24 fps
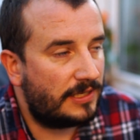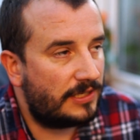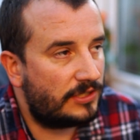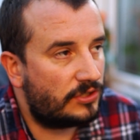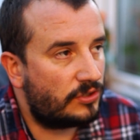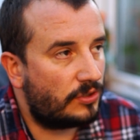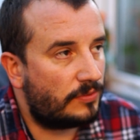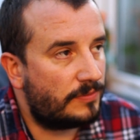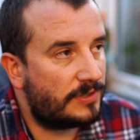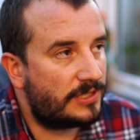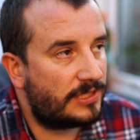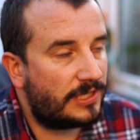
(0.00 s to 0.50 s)
It's
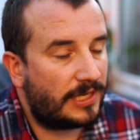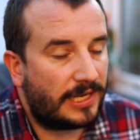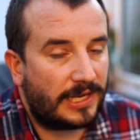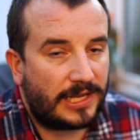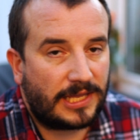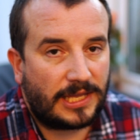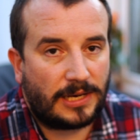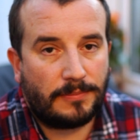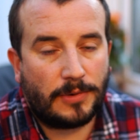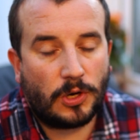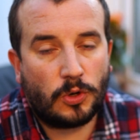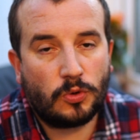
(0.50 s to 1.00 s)
almost like a
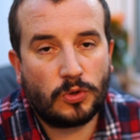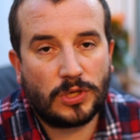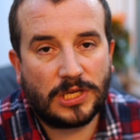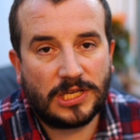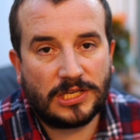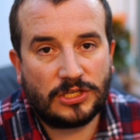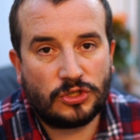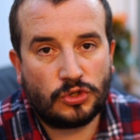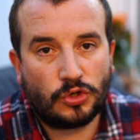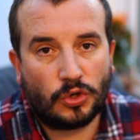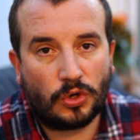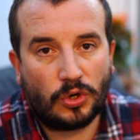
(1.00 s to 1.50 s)
kind of milky
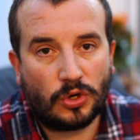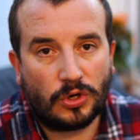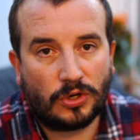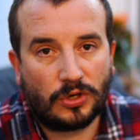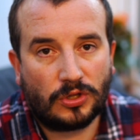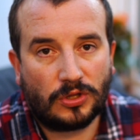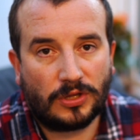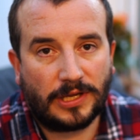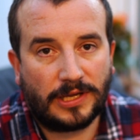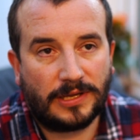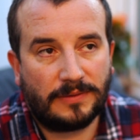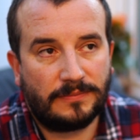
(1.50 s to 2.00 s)

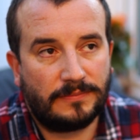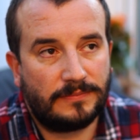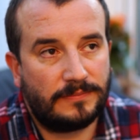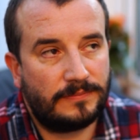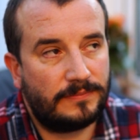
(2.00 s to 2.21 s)
chocolate,